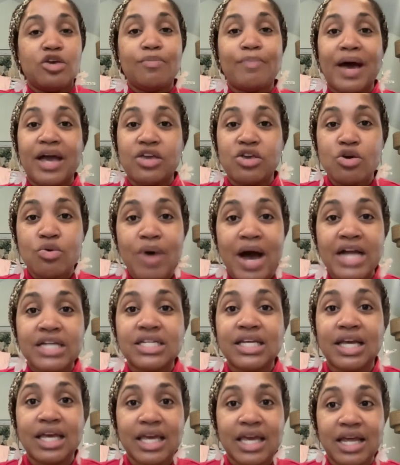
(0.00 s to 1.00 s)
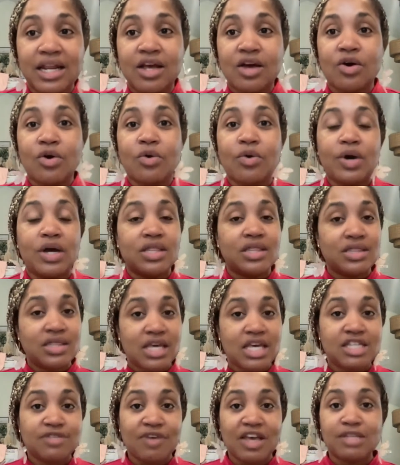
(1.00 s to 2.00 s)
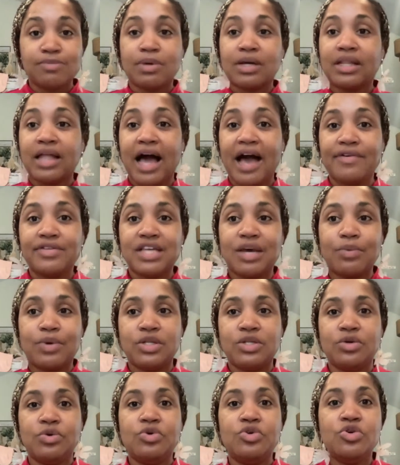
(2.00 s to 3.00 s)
by you watching and getting on these Facebook Lives that we do,